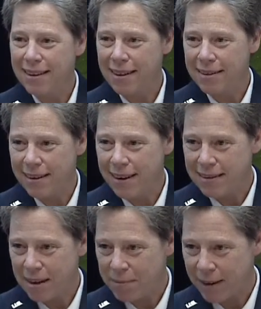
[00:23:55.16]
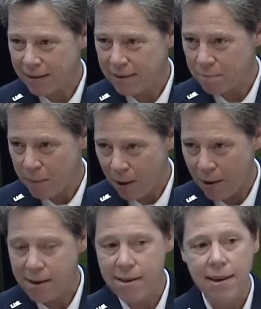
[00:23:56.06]
is in a same-sex
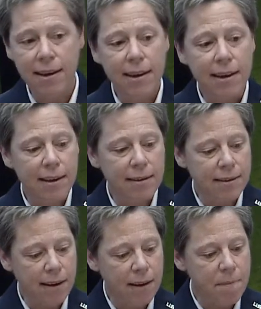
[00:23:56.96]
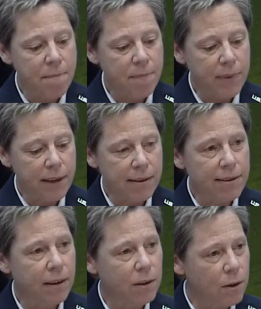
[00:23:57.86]
marriage
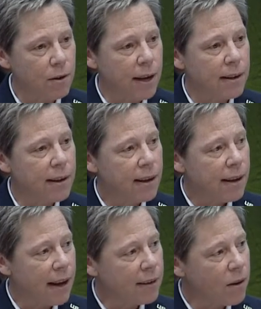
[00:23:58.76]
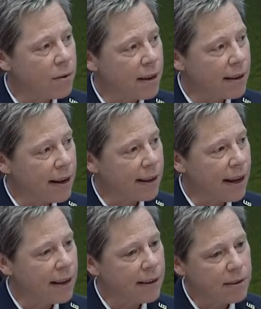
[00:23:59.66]
is included. I know that,
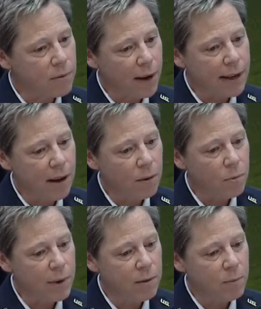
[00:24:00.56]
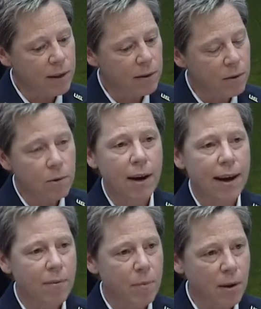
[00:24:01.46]
again, it's right now we do not
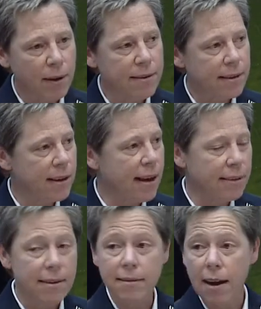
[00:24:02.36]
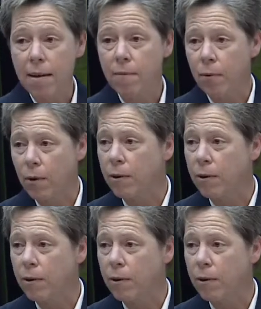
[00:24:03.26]
have policy at this time for